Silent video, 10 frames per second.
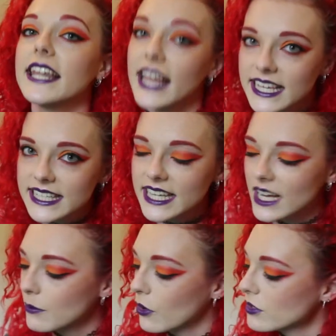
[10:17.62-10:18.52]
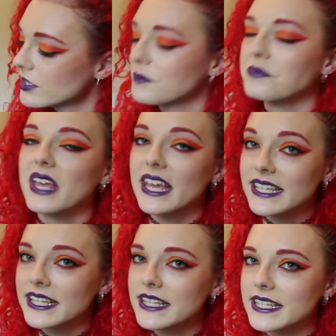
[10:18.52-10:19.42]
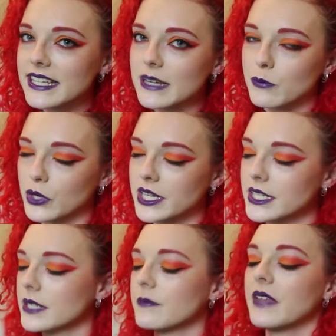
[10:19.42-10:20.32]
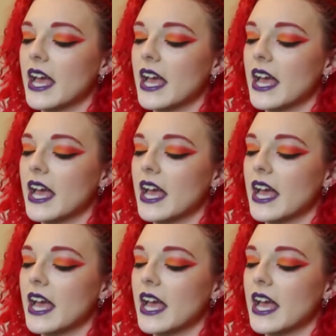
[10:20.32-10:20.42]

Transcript: the last thing I bought is in the same print